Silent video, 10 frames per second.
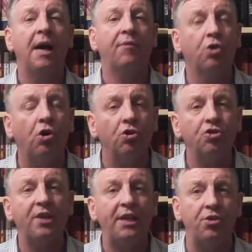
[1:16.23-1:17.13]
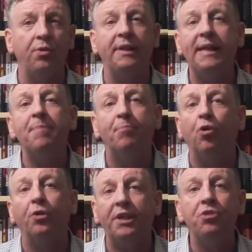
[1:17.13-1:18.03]
Of course they do, and they need
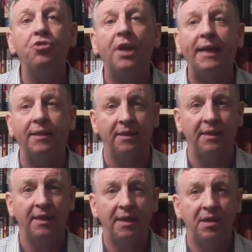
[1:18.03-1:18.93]
putting in jail.